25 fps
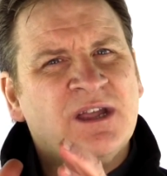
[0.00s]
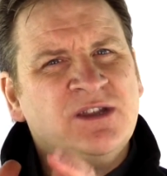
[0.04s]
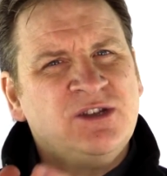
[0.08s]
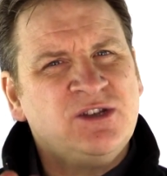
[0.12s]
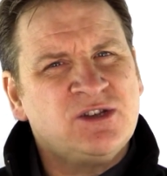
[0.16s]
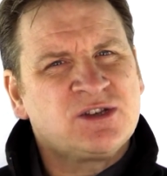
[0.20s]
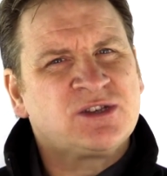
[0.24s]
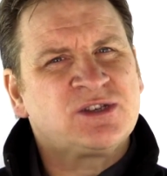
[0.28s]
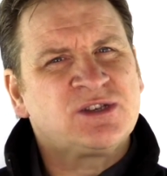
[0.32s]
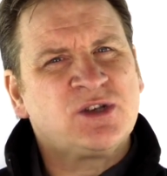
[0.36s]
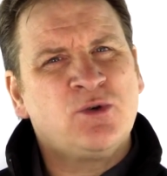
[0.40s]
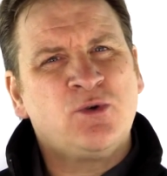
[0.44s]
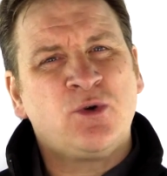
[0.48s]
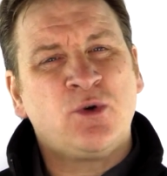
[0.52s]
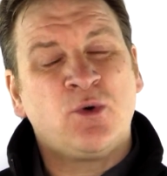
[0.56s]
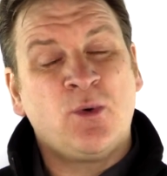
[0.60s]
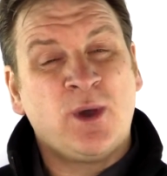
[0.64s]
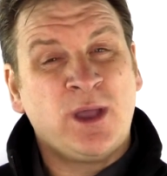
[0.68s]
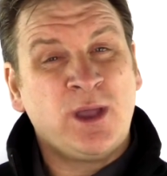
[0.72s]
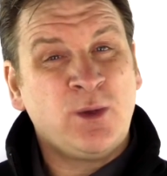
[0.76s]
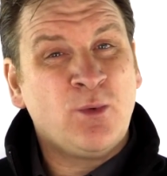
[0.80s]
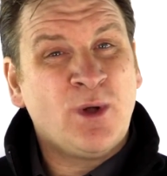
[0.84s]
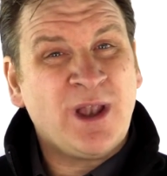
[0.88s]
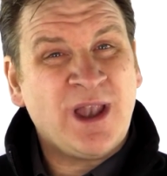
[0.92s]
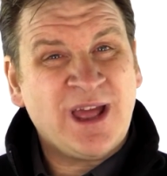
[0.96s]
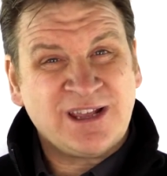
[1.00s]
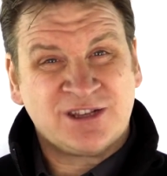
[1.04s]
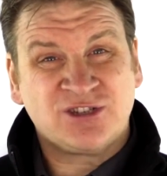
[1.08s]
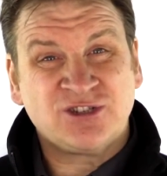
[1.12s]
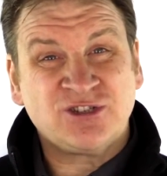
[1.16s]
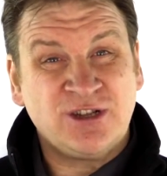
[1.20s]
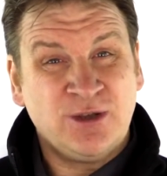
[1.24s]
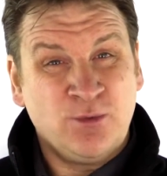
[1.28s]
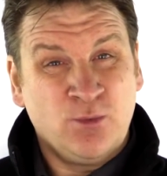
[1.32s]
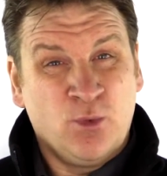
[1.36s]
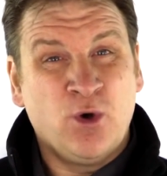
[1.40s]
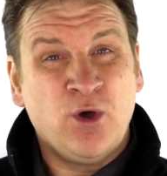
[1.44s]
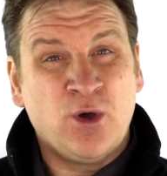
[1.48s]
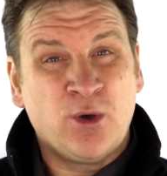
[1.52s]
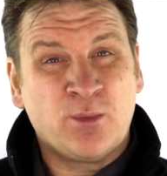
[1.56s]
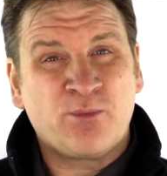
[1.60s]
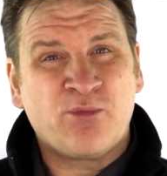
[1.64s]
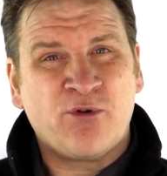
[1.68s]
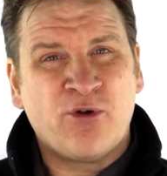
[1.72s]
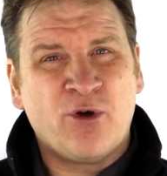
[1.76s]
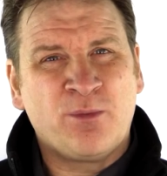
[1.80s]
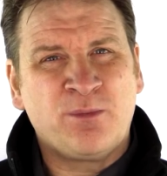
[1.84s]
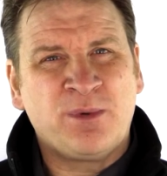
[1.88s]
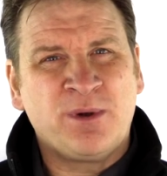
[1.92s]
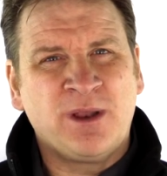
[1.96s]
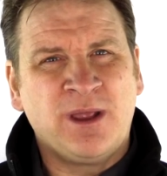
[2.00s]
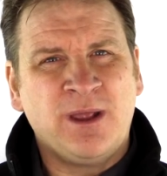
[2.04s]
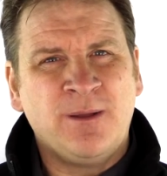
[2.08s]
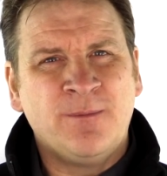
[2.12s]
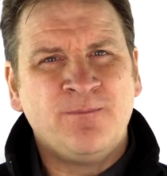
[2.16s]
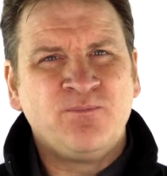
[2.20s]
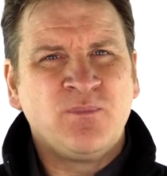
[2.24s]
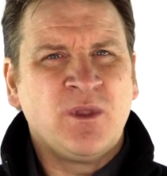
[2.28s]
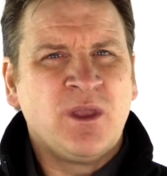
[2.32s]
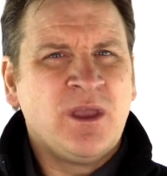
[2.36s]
and your soakaway will actually work properly.